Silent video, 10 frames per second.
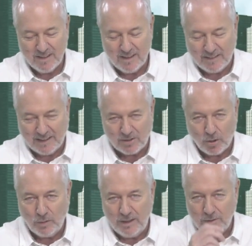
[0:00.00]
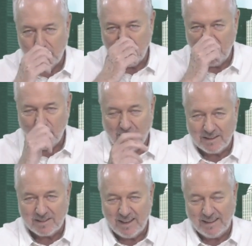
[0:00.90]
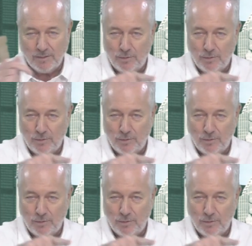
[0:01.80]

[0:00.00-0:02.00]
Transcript: And that's only used in the United States.